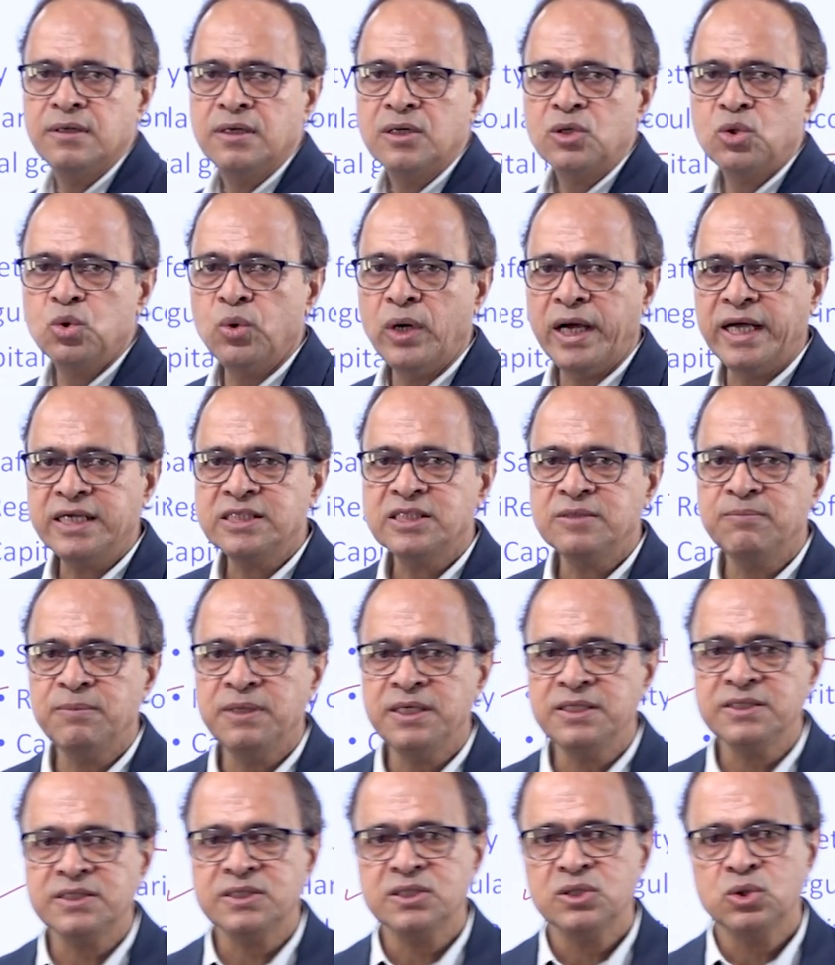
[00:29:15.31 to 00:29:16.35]
To hedge
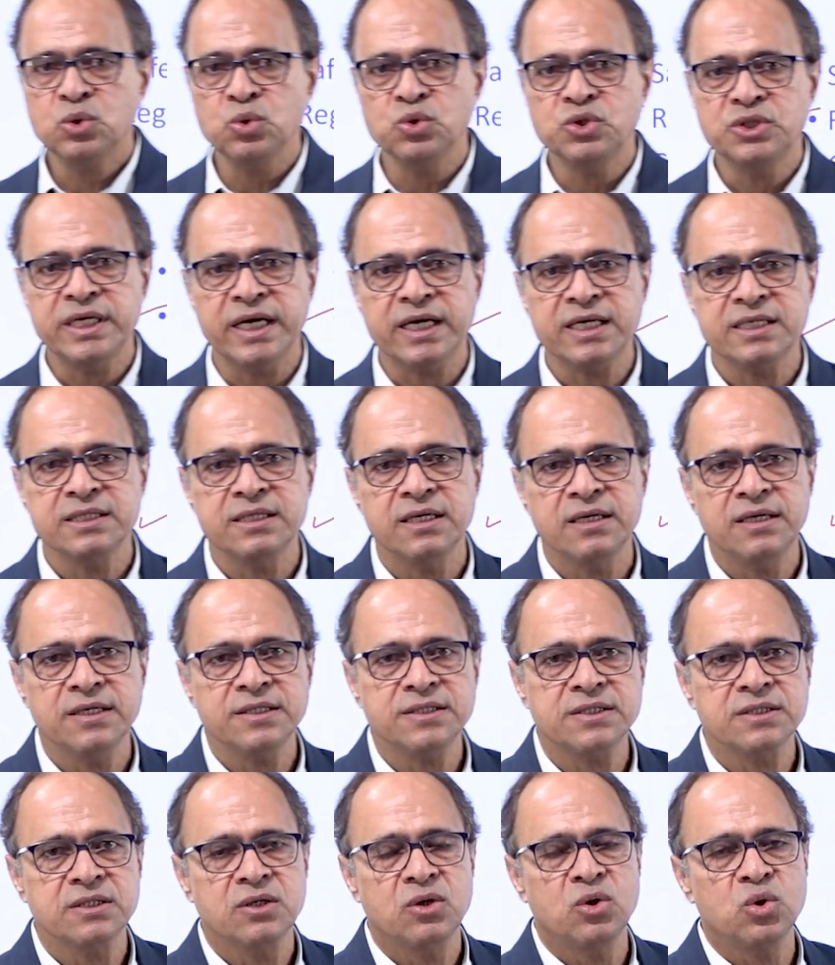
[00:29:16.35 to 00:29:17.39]
means to check the
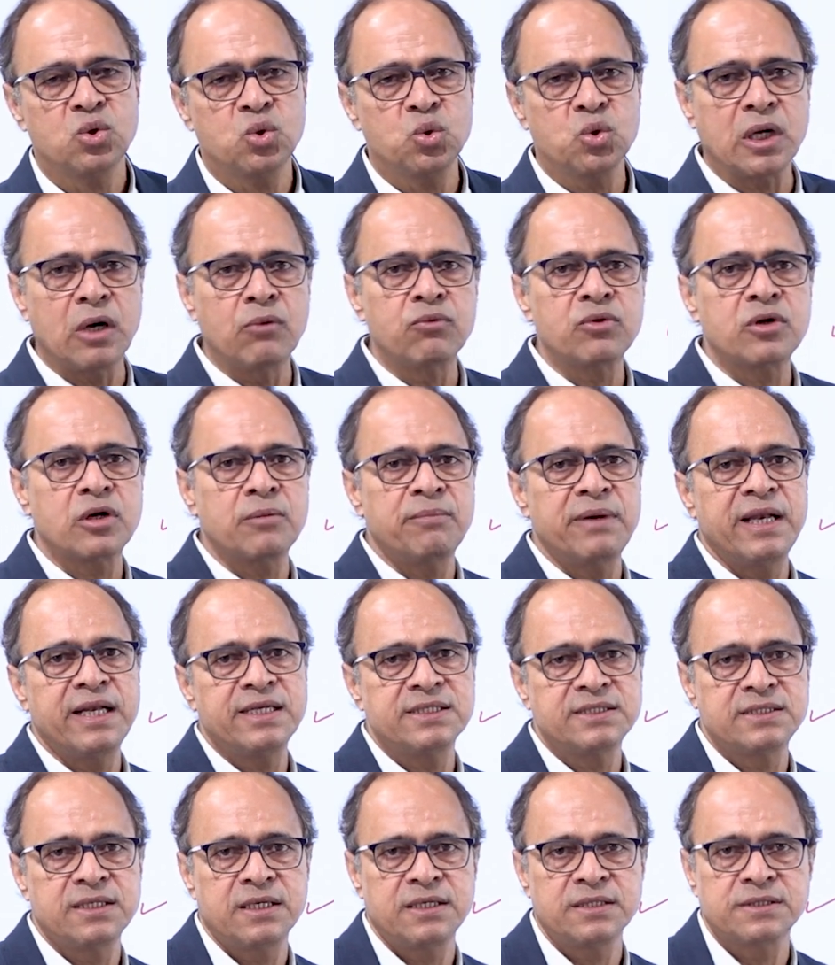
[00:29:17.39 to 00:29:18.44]
risk or to
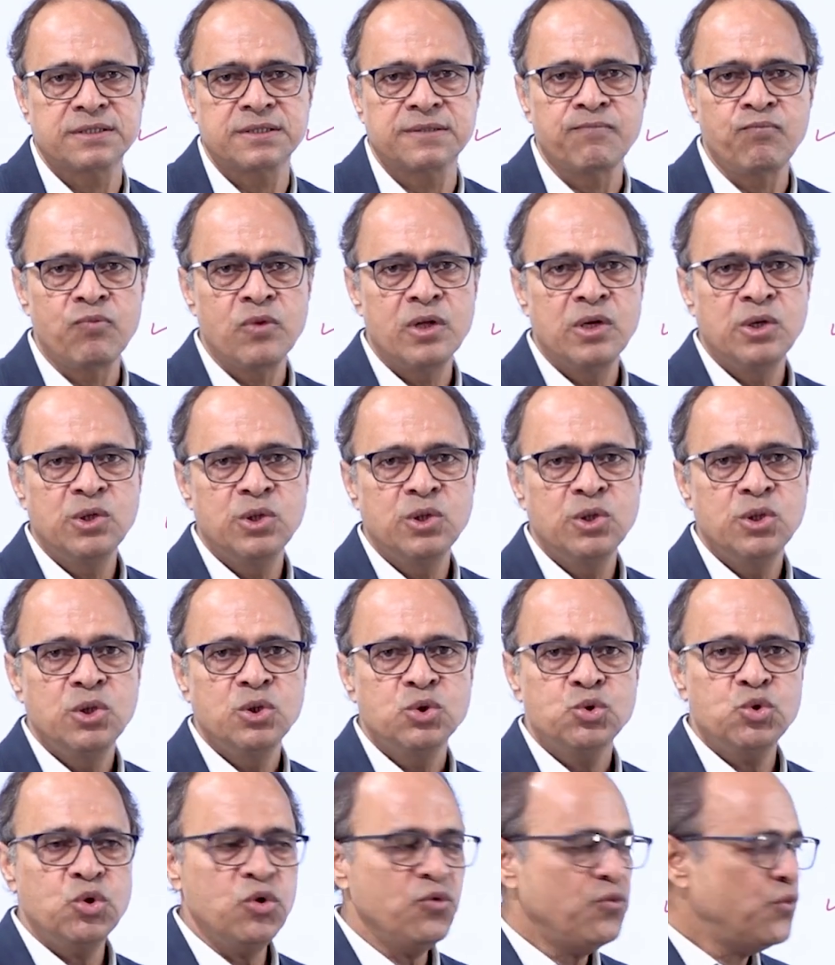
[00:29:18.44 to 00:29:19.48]
counterbalance the risk.
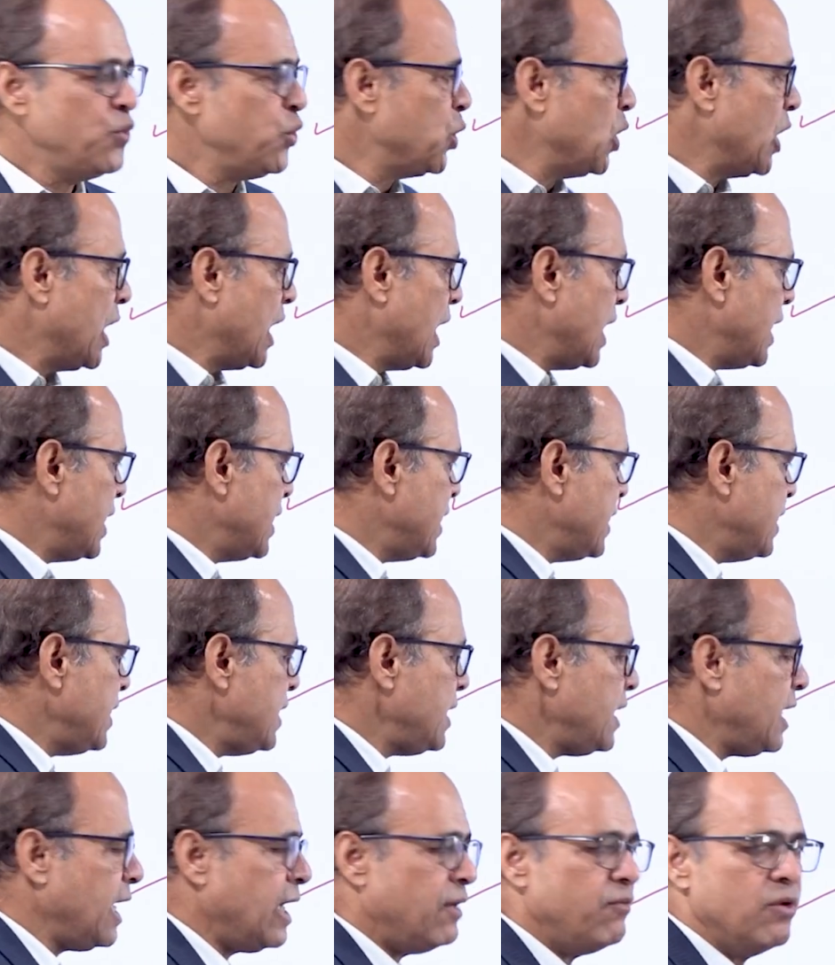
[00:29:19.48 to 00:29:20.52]
So if you already
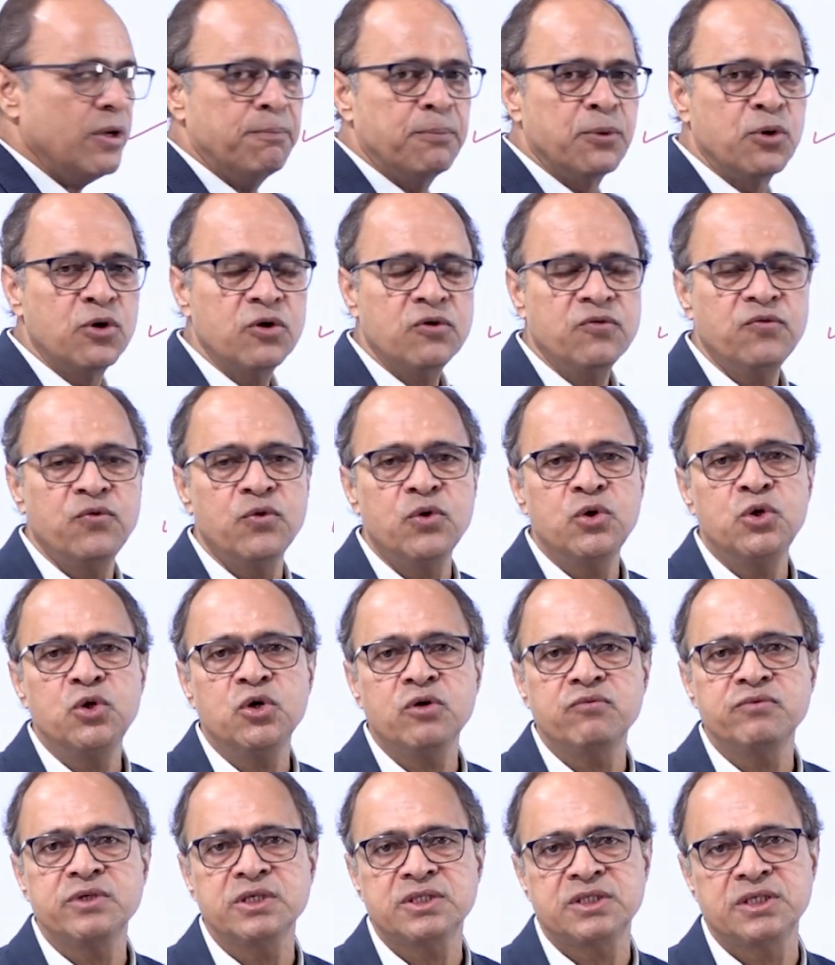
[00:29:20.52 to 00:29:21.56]
have a portfolio
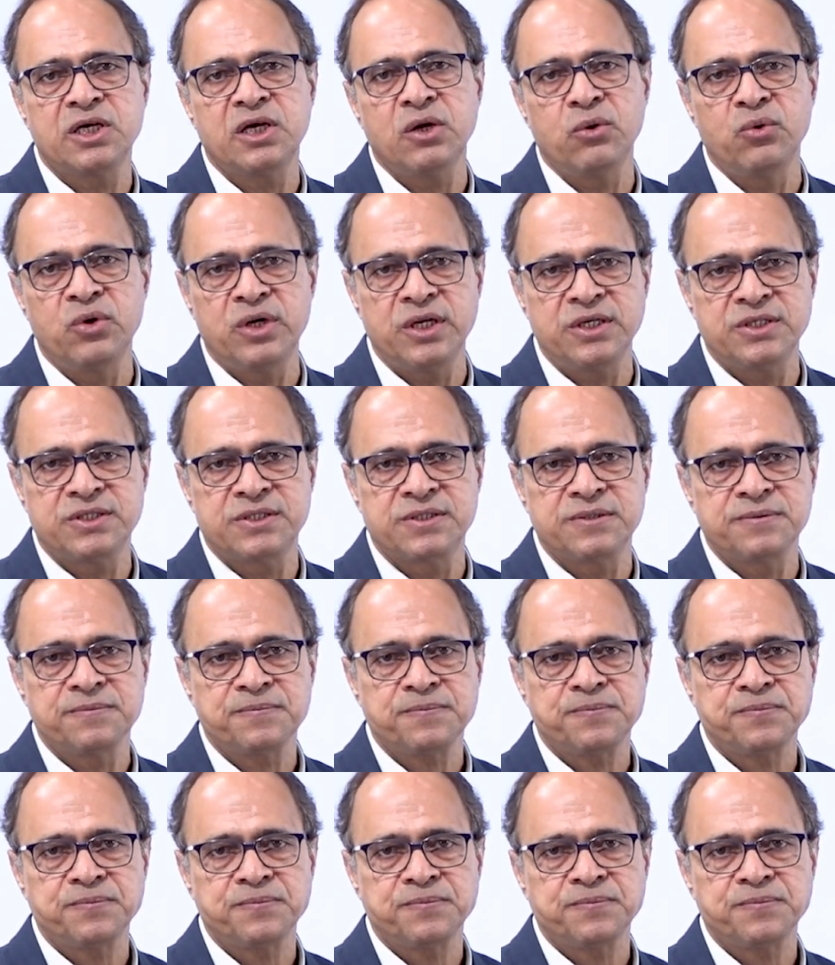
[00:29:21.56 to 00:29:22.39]
of the securities